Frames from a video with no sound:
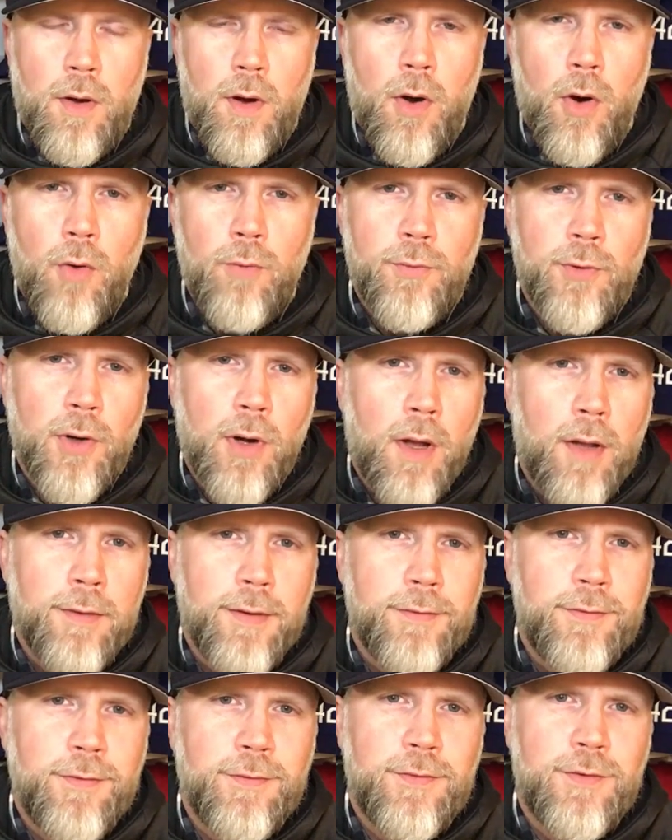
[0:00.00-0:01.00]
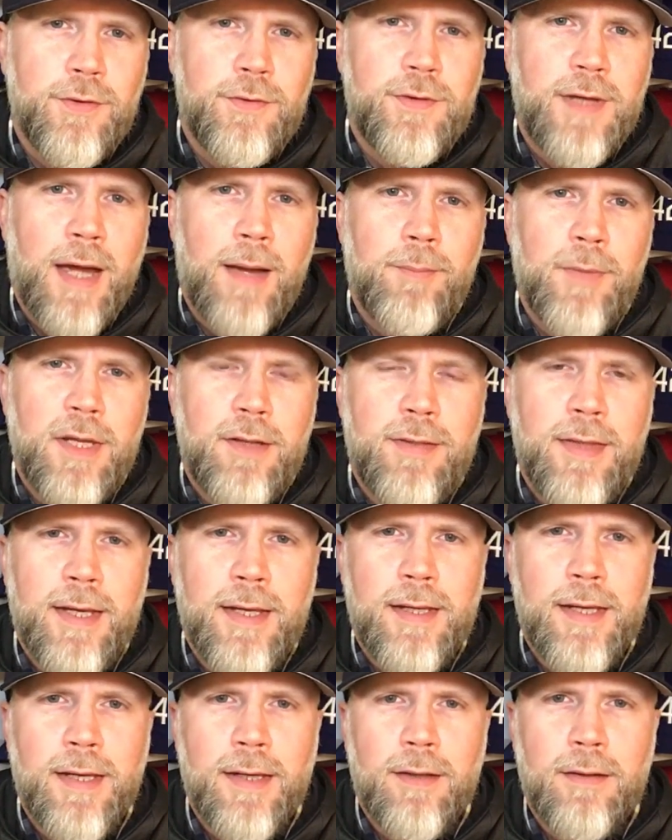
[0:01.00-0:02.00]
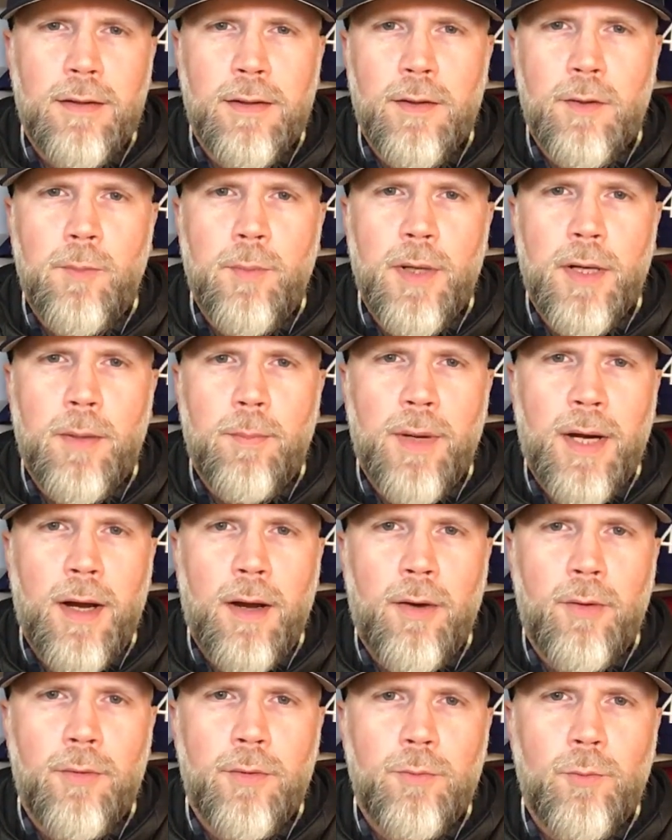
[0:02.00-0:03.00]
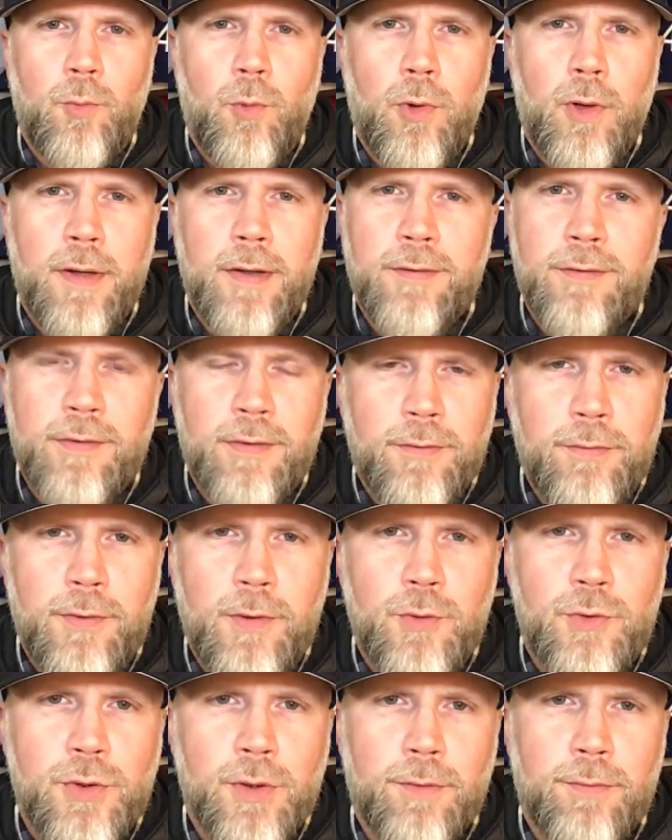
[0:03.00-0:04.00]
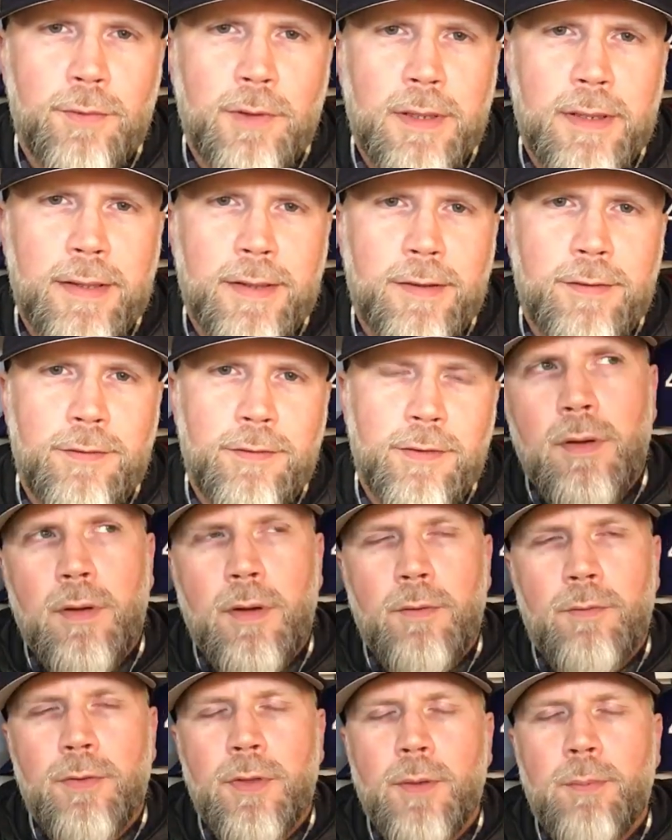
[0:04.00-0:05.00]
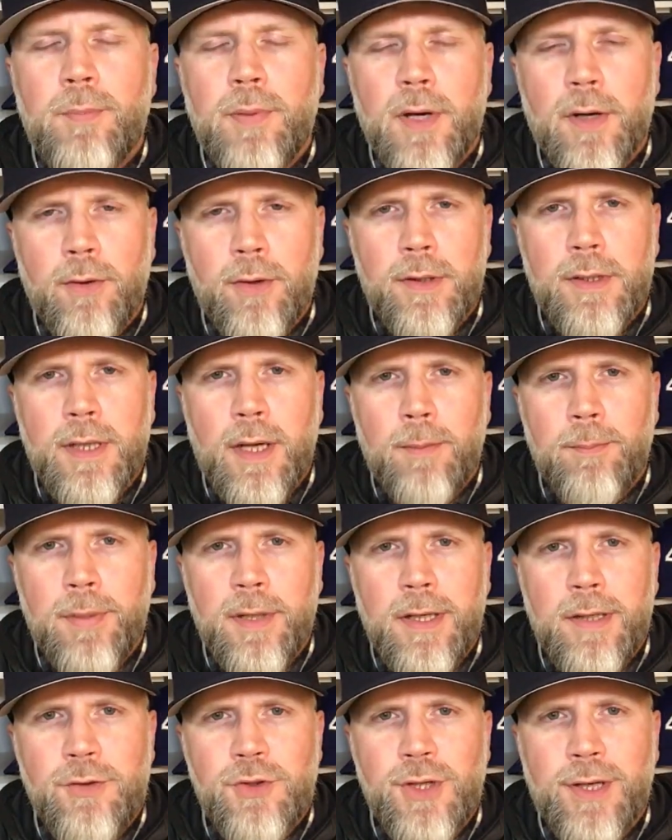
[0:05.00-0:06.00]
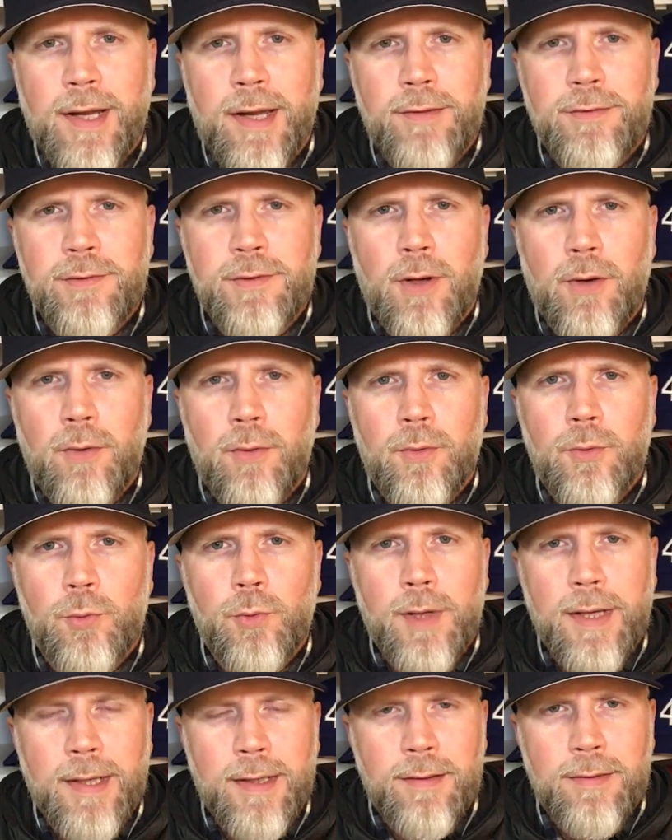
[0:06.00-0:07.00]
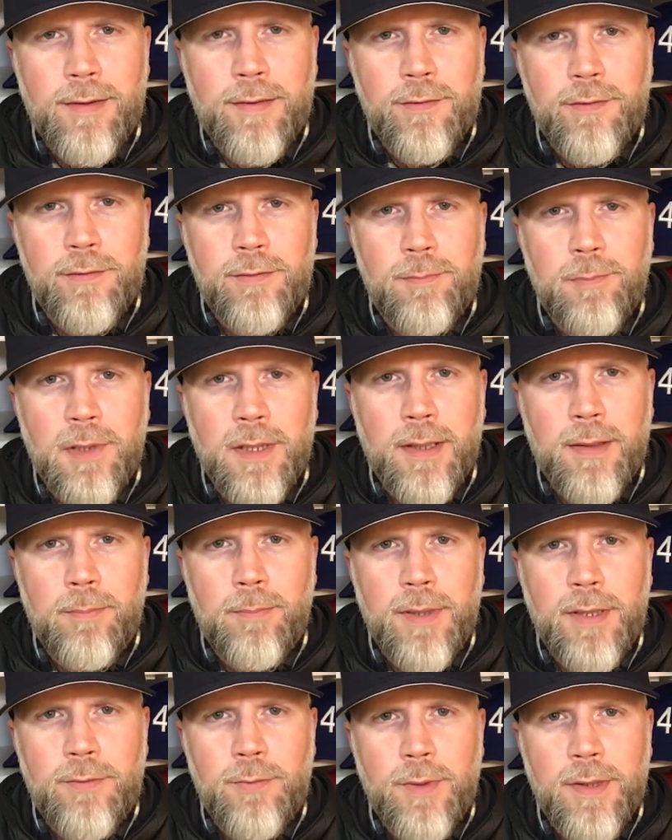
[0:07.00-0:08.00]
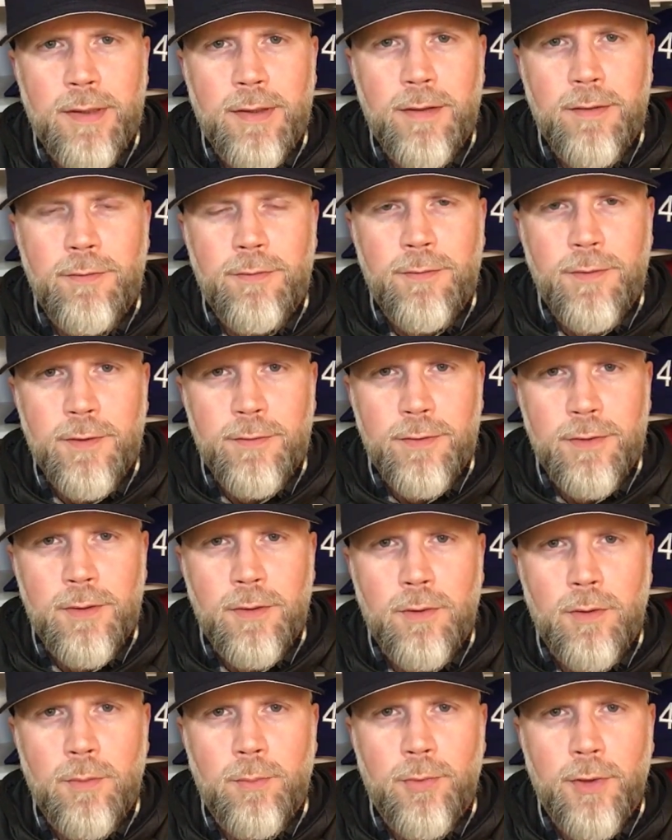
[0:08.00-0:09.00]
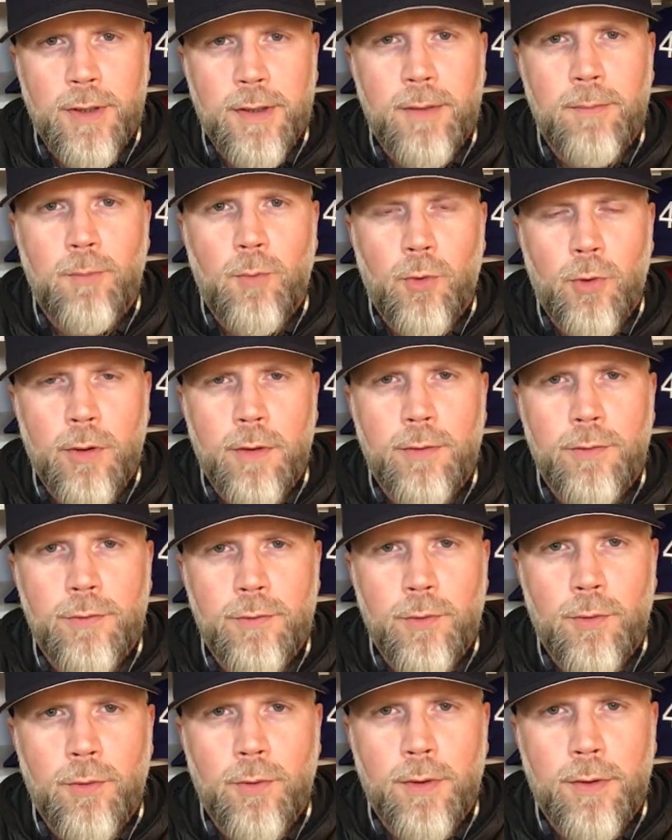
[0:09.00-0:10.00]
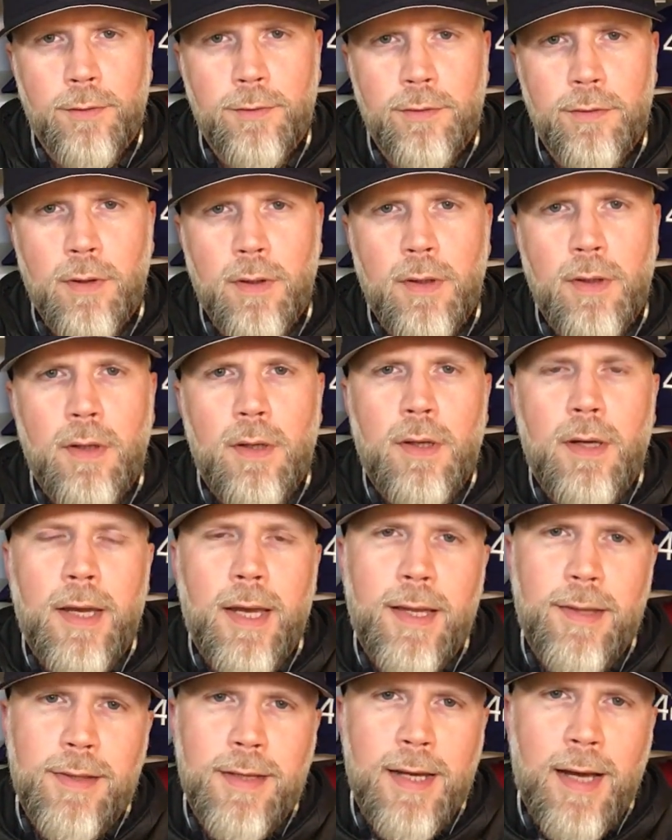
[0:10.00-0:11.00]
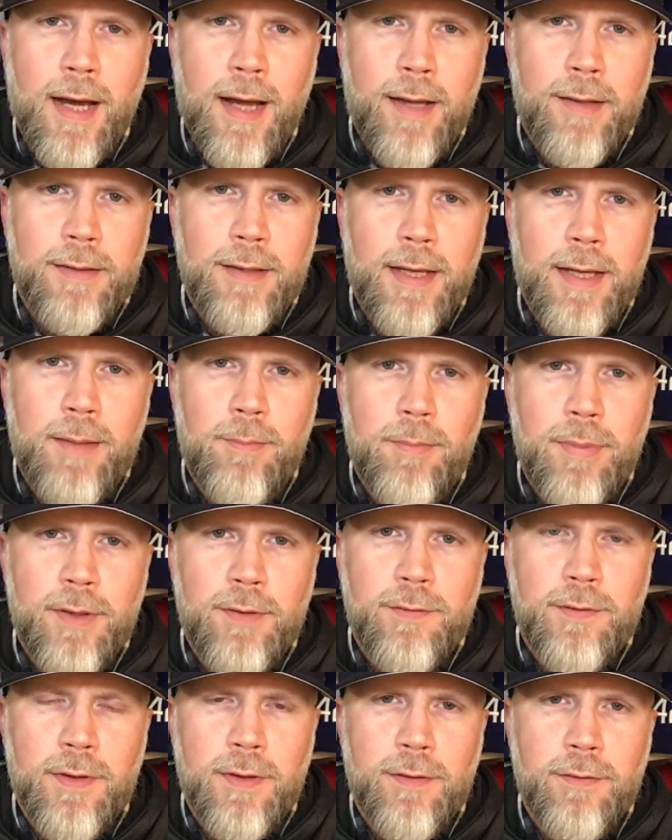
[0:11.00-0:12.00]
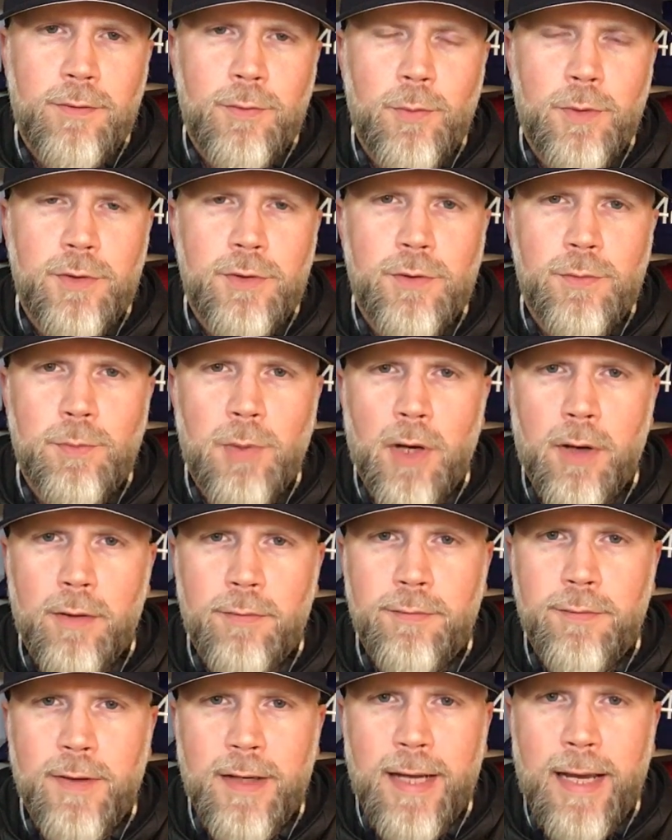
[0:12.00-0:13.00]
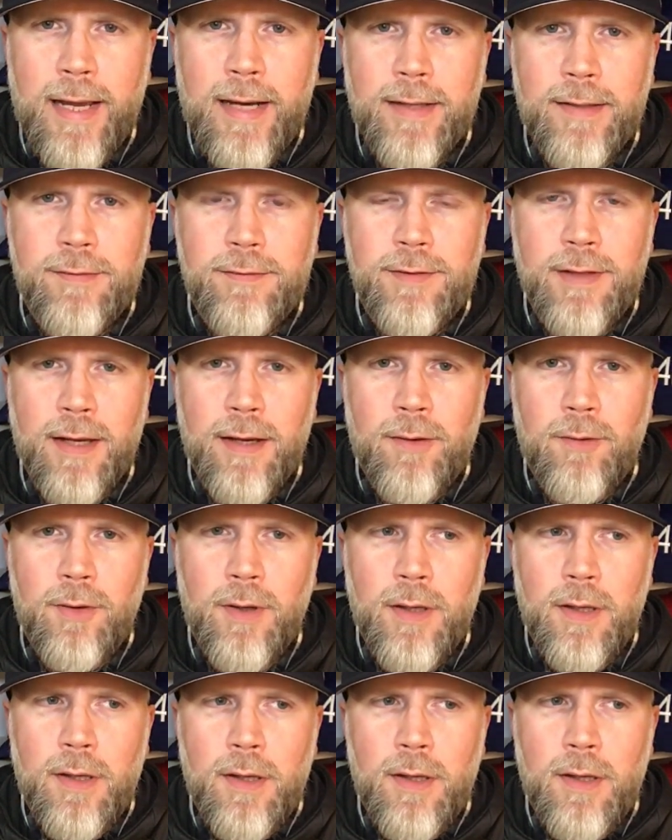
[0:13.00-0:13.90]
Overall, this has just got me thinking a little bit about what is the future of Lids. If the parent company Genesco created this split between the physical brick and mortar stores and the online business, which is part of Fanatics now,